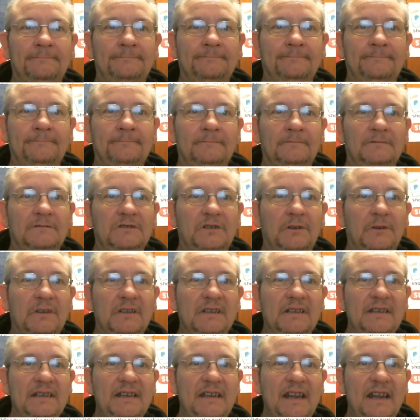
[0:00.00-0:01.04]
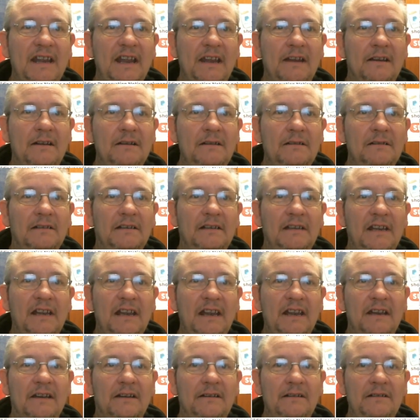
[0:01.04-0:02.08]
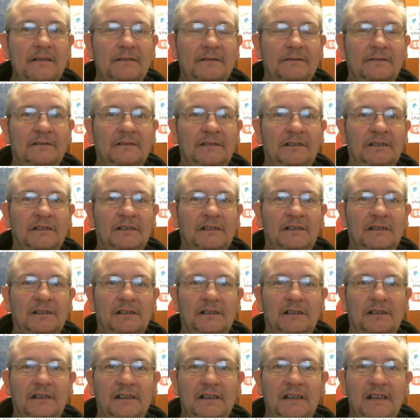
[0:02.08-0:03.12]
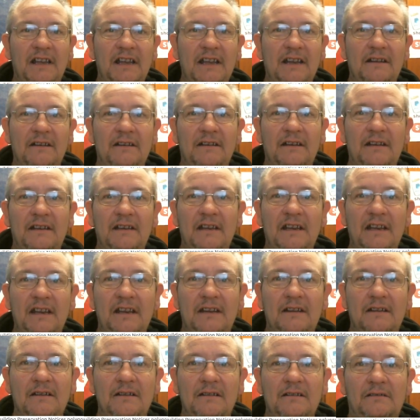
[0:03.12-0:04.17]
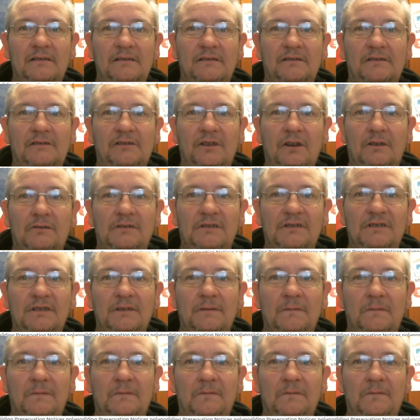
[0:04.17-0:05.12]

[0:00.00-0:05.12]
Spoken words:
So you can see here and here and here and here, lots of